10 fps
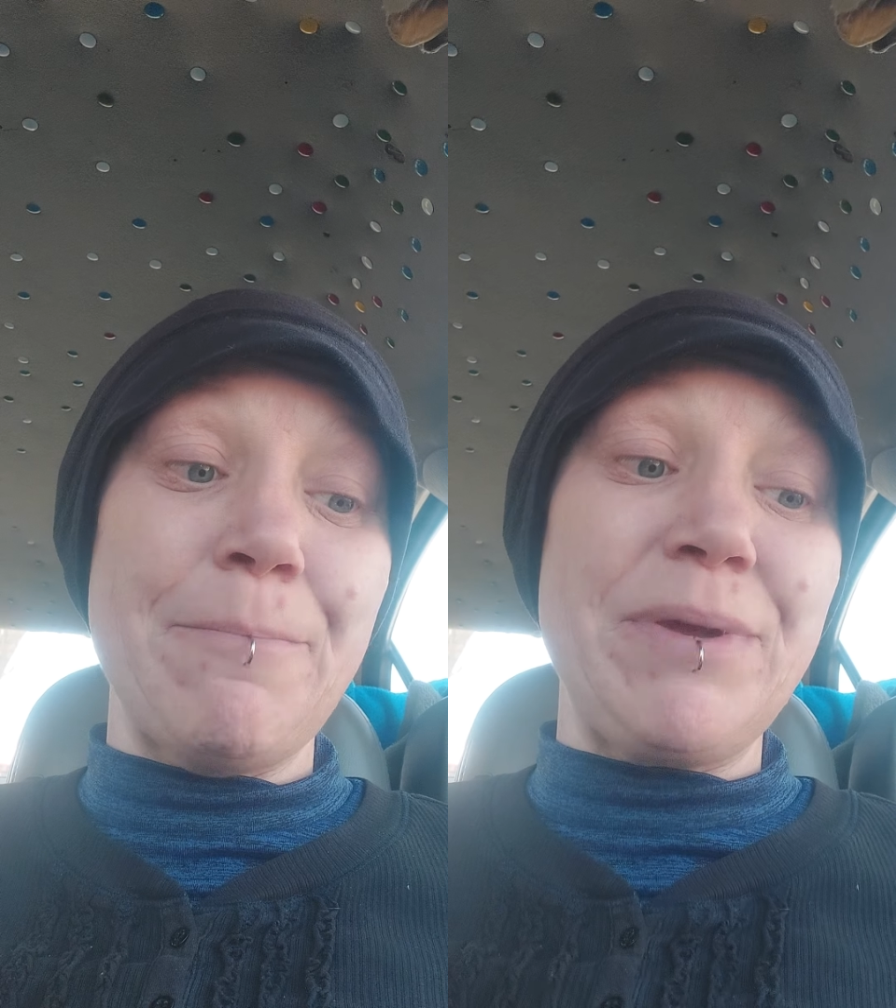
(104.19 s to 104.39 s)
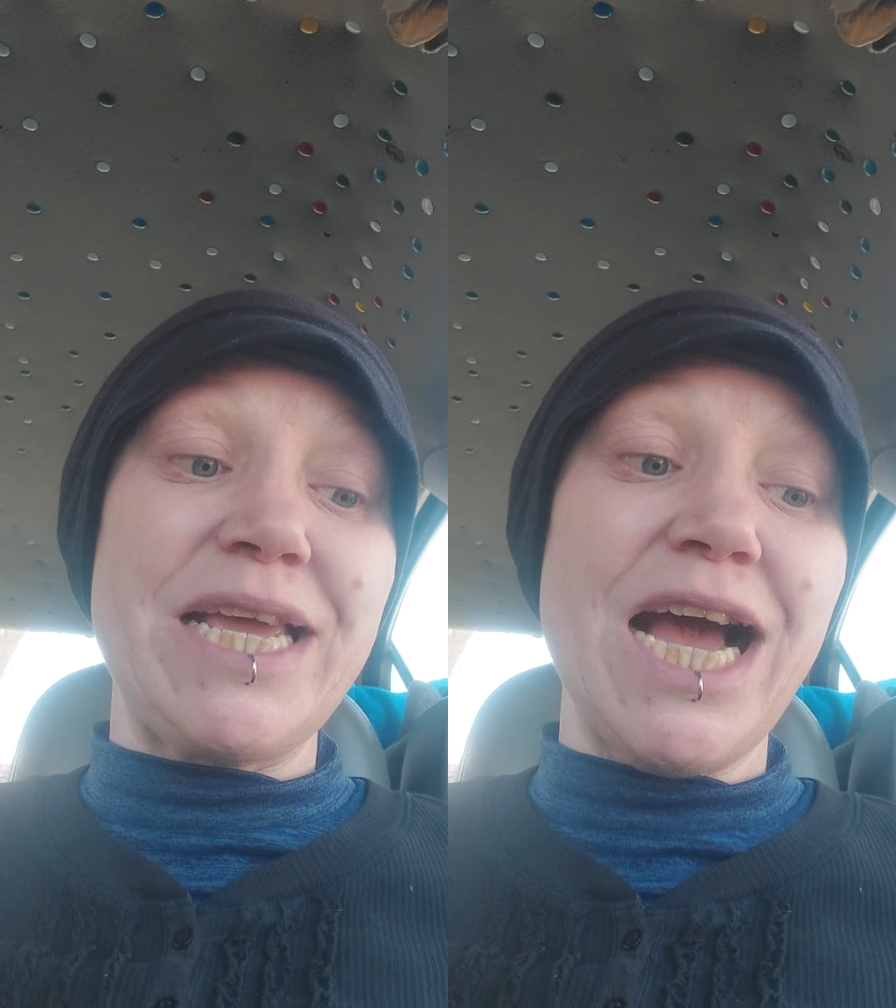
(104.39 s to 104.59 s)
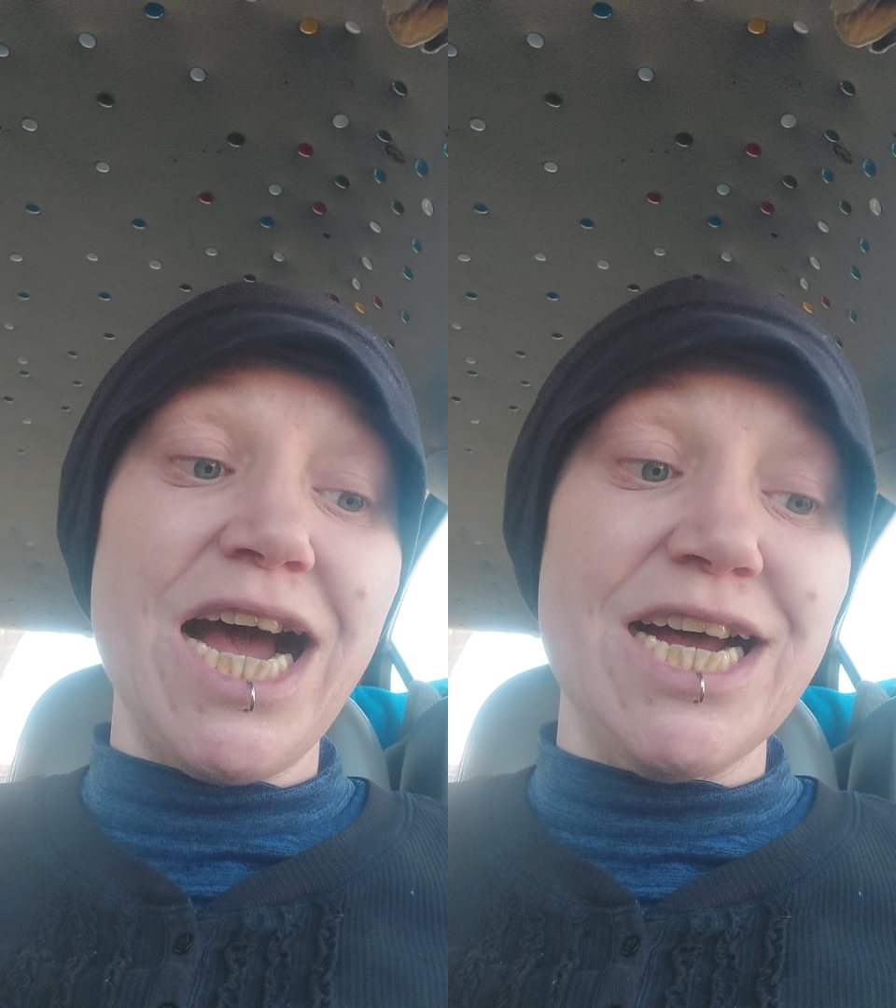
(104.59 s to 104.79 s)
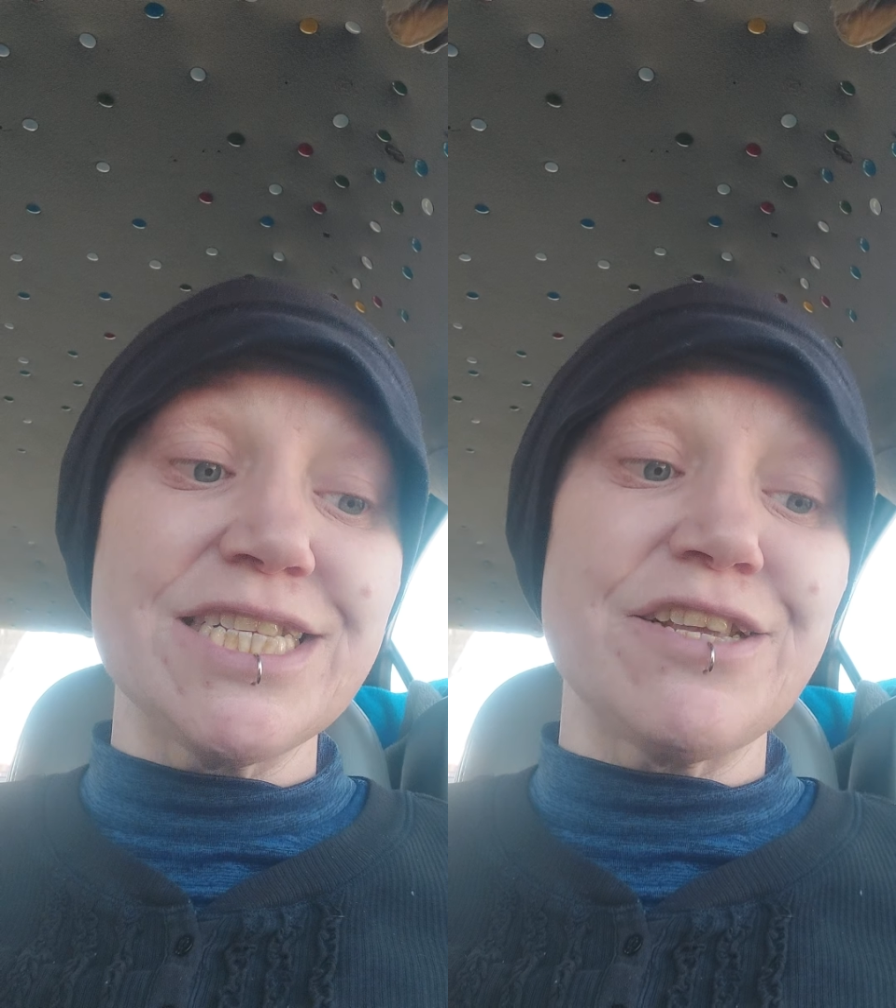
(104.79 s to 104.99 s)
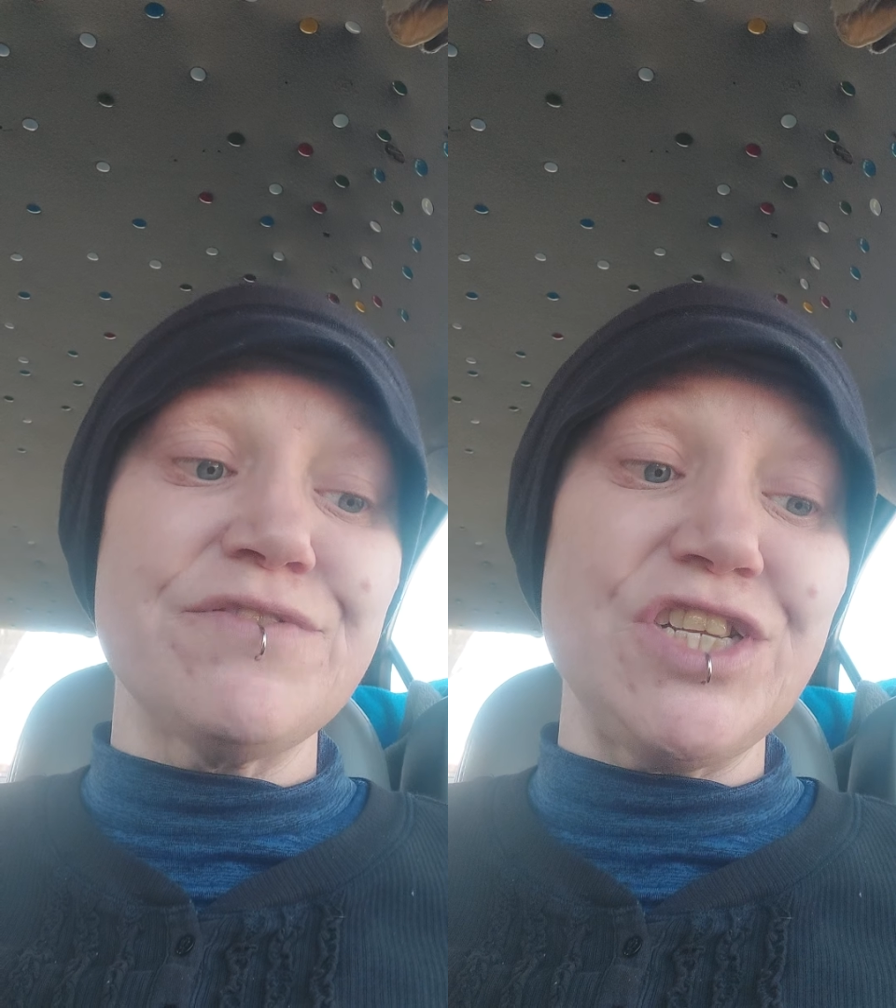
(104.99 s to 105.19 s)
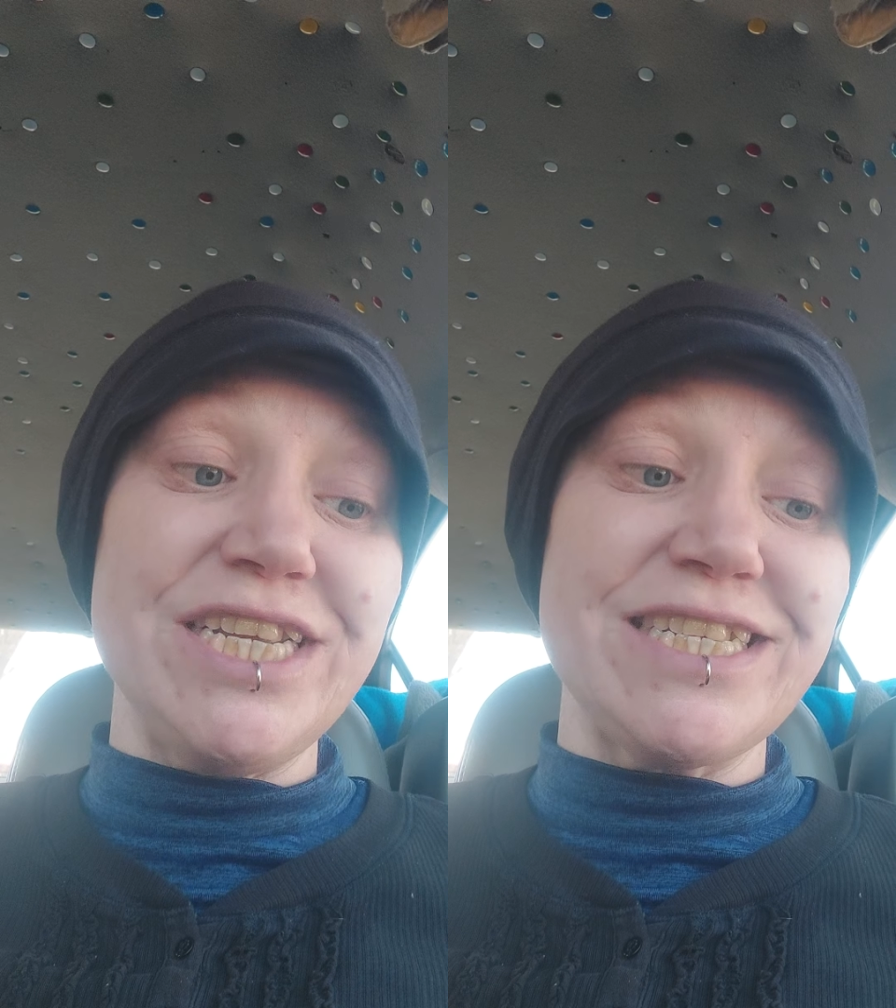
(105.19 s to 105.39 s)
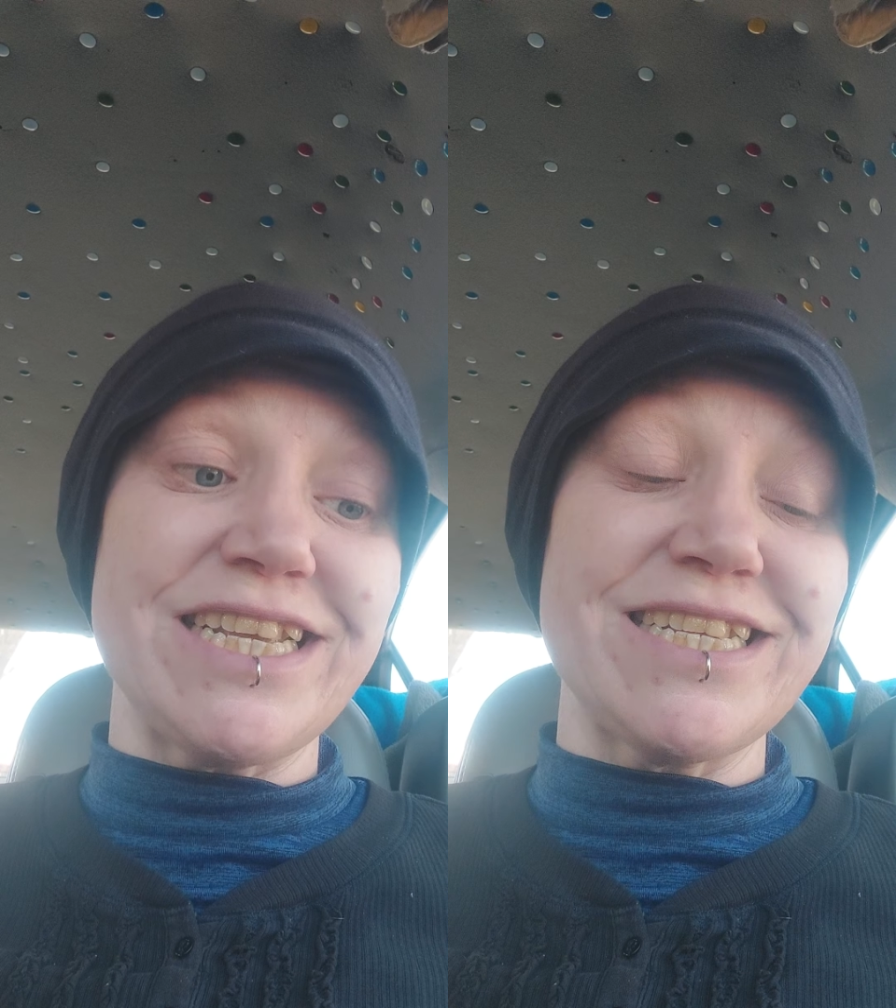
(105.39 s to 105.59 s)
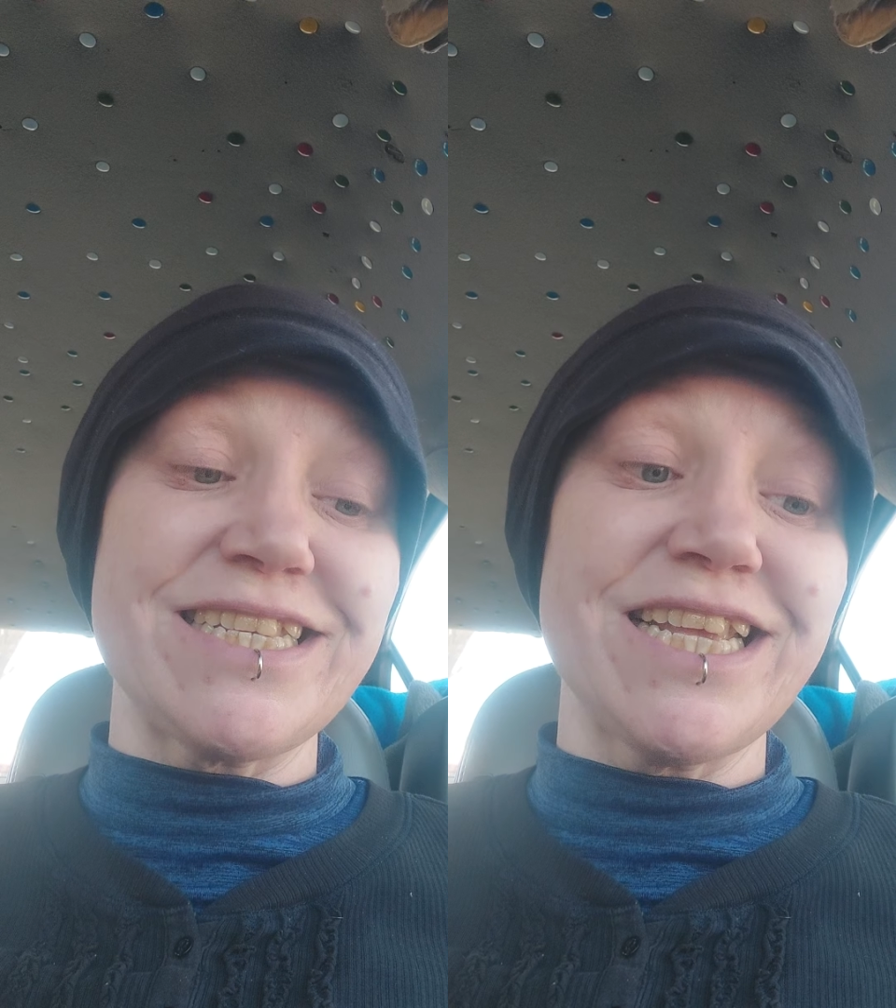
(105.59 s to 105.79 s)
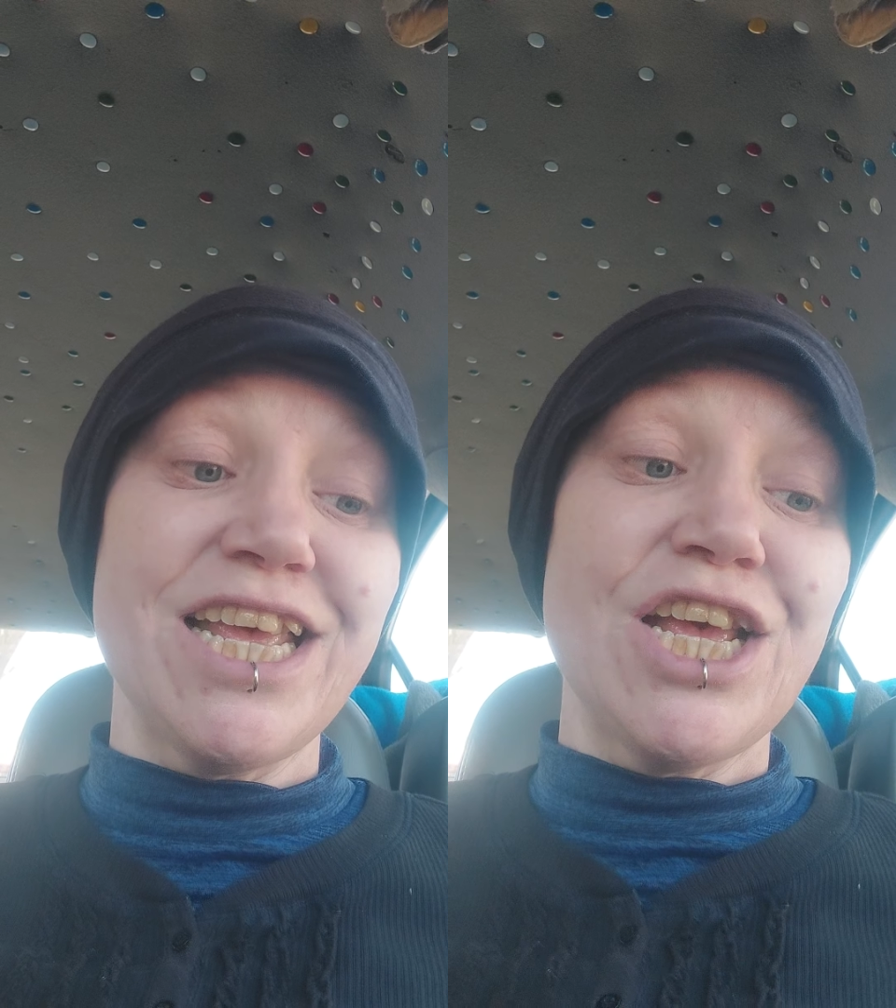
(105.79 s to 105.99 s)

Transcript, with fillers: because of Jesus,